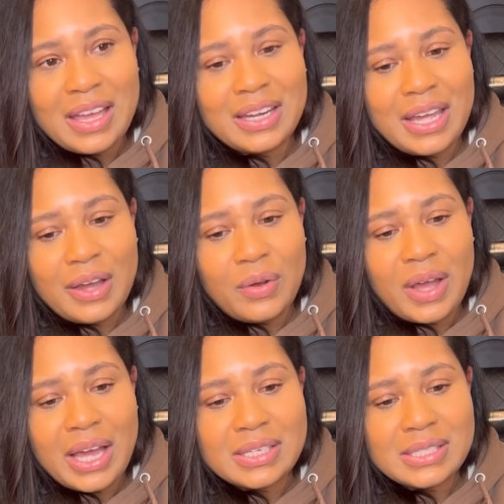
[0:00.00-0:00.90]
Now,
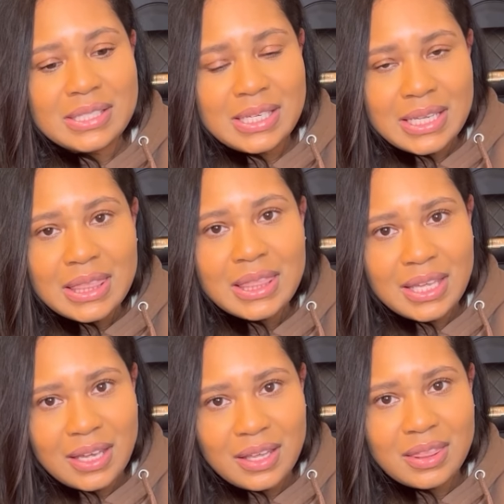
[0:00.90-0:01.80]
I did
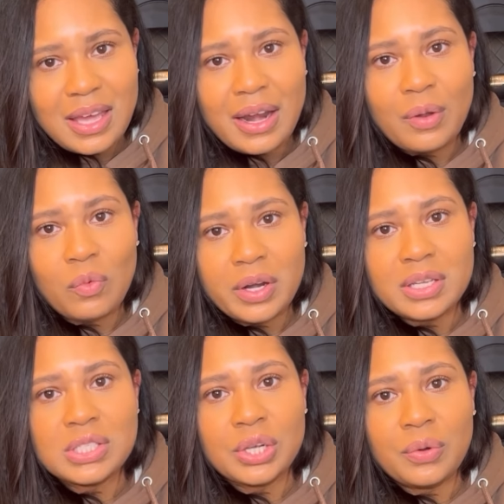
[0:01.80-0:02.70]
think that I wanted
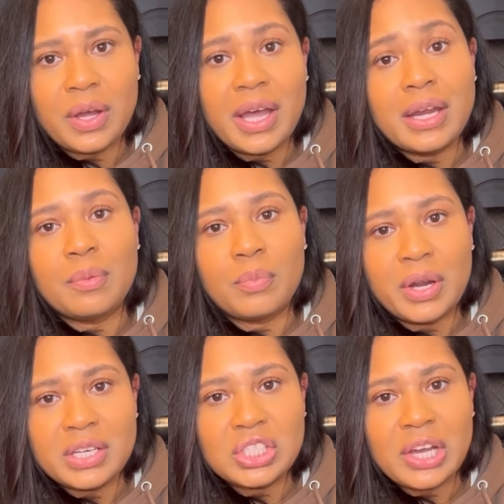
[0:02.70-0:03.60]
to go ahead and
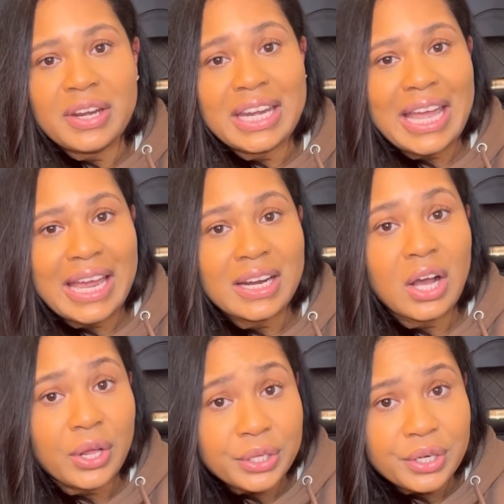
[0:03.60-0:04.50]
branch out and add
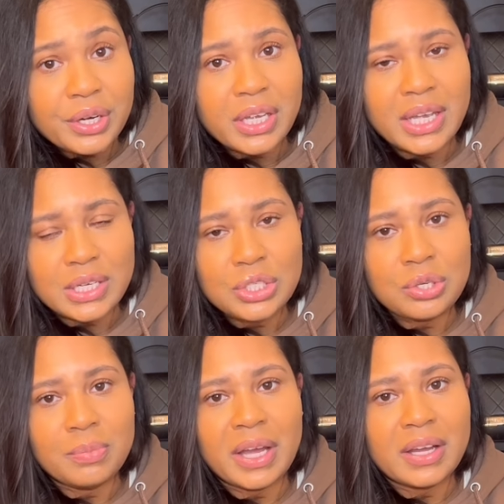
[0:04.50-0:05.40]
color
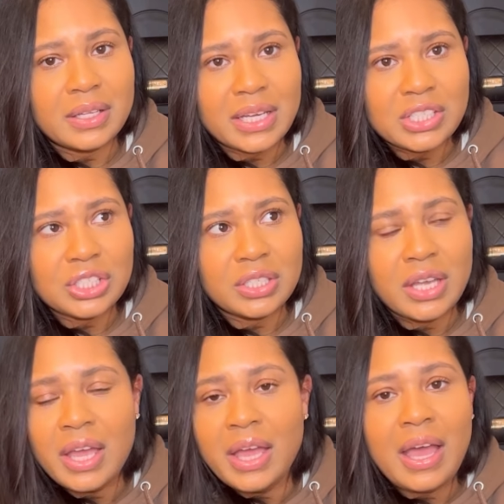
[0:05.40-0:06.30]
into my collection.
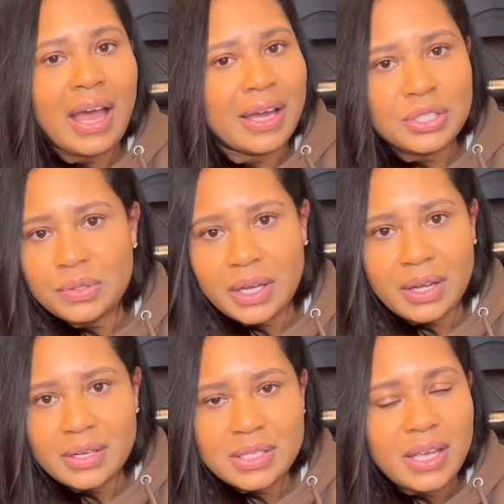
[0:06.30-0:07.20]
I do
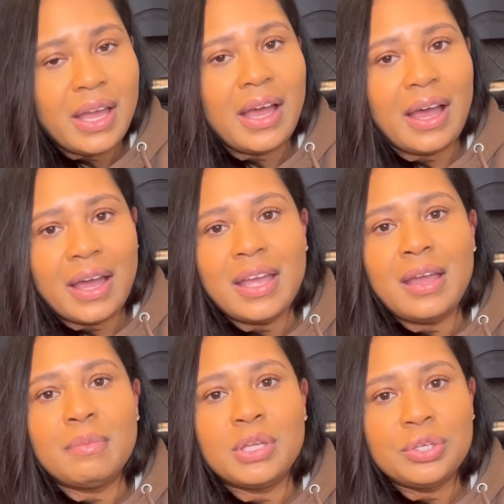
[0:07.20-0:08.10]
not. I
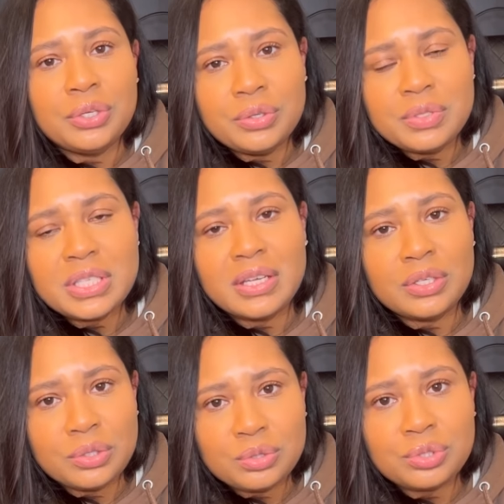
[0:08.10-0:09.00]
am a nudes and
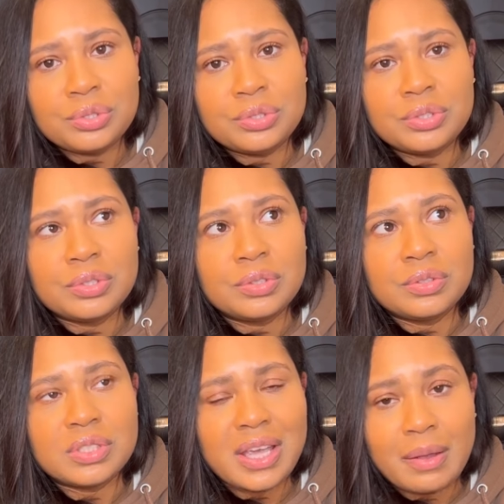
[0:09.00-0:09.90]
neutral
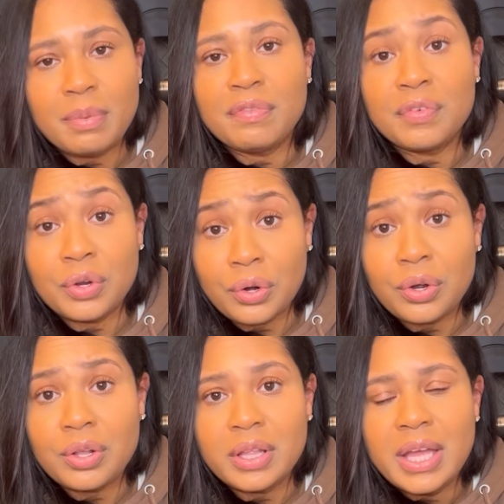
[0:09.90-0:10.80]
type of
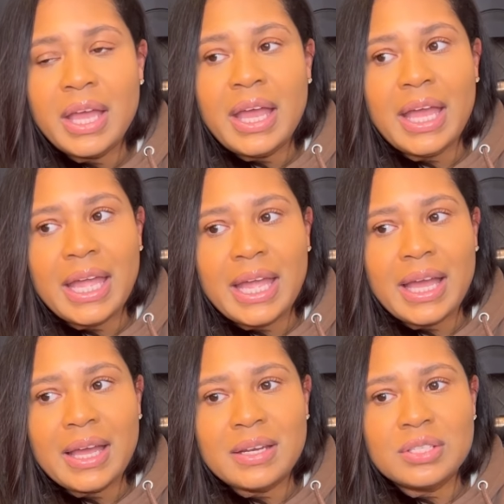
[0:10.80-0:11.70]
girl.
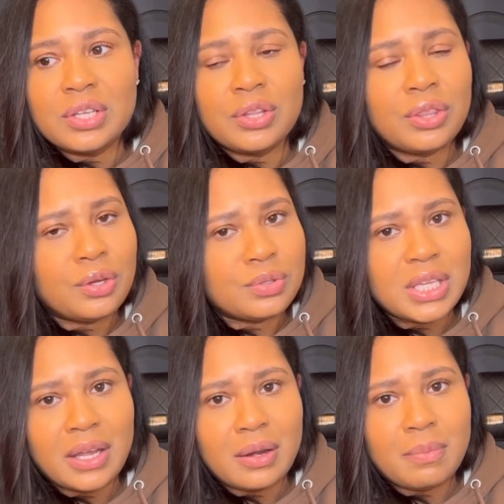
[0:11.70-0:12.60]
And those
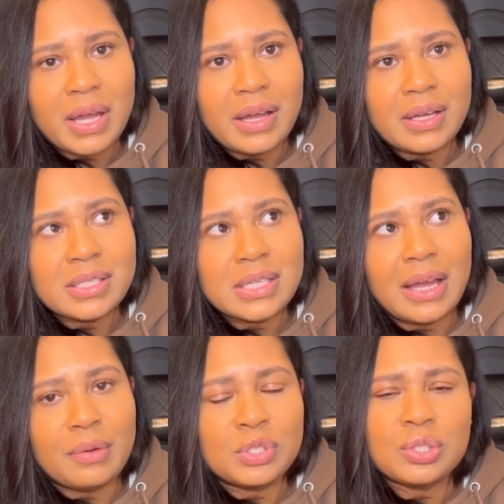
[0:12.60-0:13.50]
handbags,
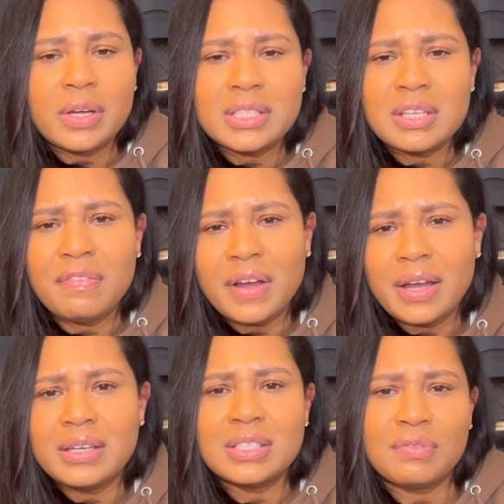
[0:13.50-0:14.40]
I was trying to
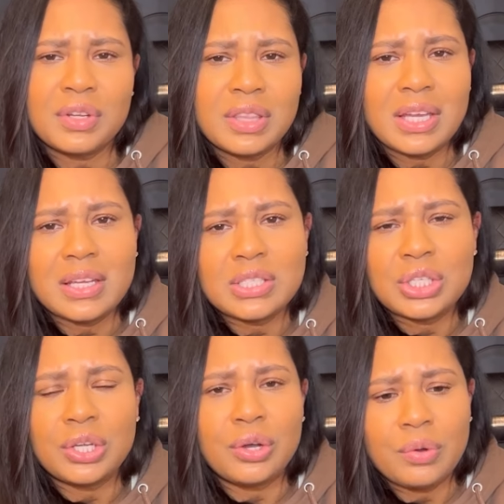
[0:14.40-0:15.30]
find different things to
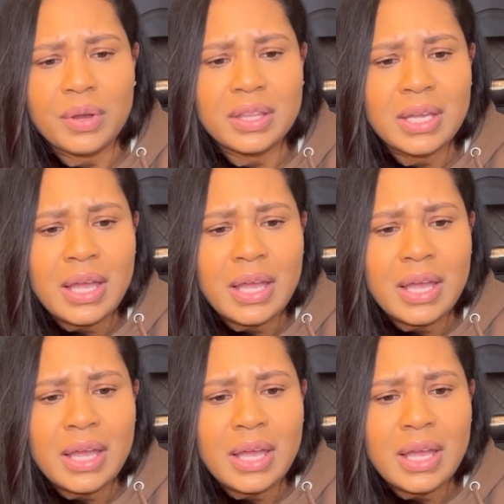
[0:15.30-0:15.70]
go with.